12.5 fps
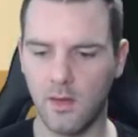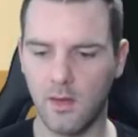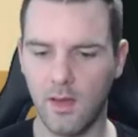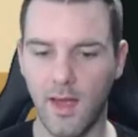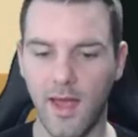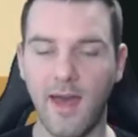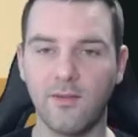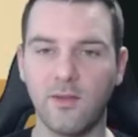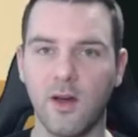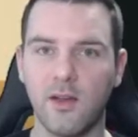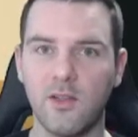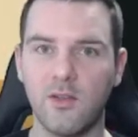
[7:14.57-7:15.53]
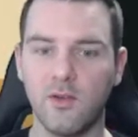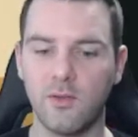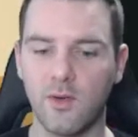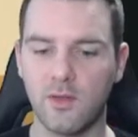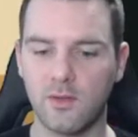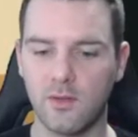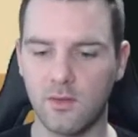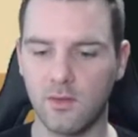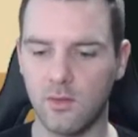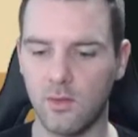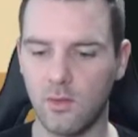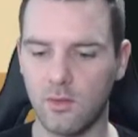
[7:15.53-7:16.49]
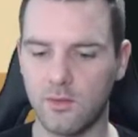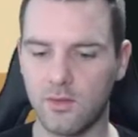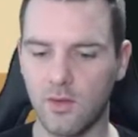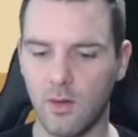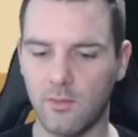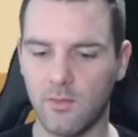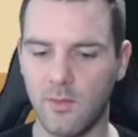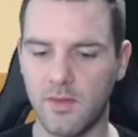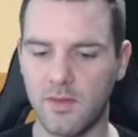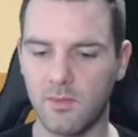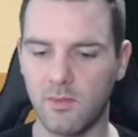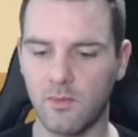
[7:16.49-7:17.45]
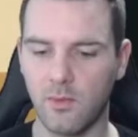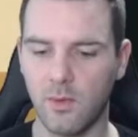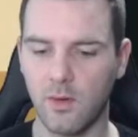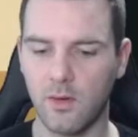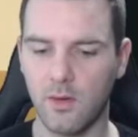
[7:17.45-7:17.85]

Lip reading: I have gotten a universal gold sculpt from this before.